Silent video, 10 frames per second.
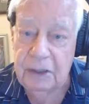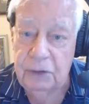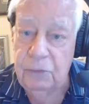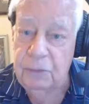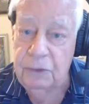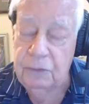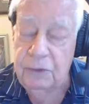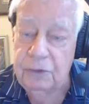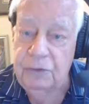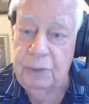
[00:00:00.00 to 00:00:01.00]

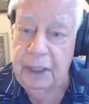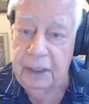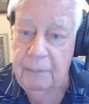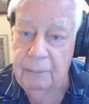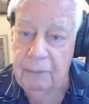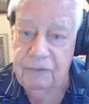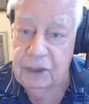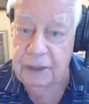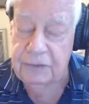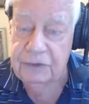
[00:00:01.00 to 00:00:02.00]
you're doing a number of
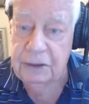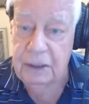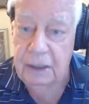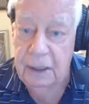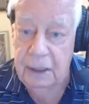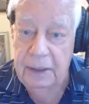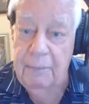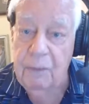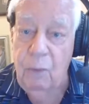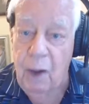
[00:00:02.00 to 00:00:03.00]
things.
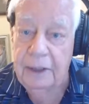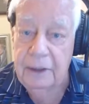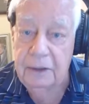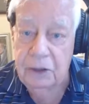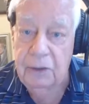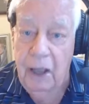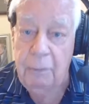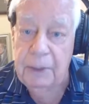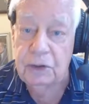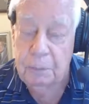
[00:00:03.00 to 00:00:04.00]
Number one, you're
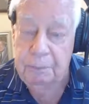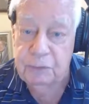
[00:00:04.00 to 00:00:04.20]
helping to